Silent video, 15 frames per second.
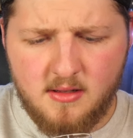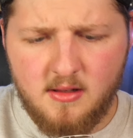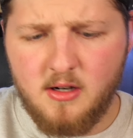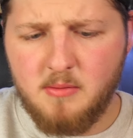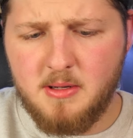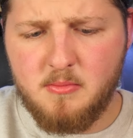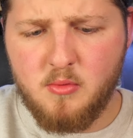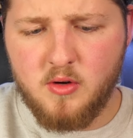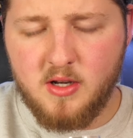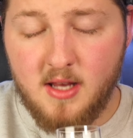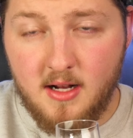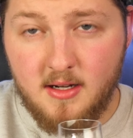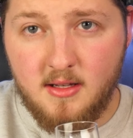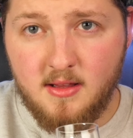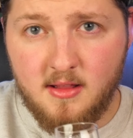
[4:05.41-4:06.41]
a little bit more
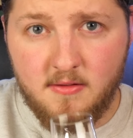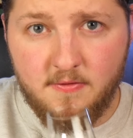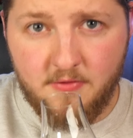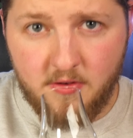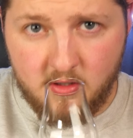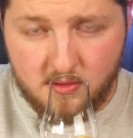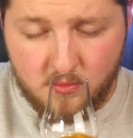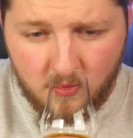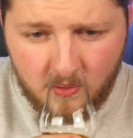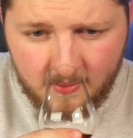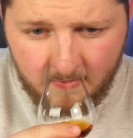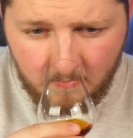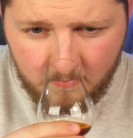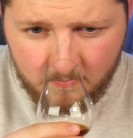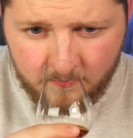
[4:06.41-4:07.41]
nutty than the first one,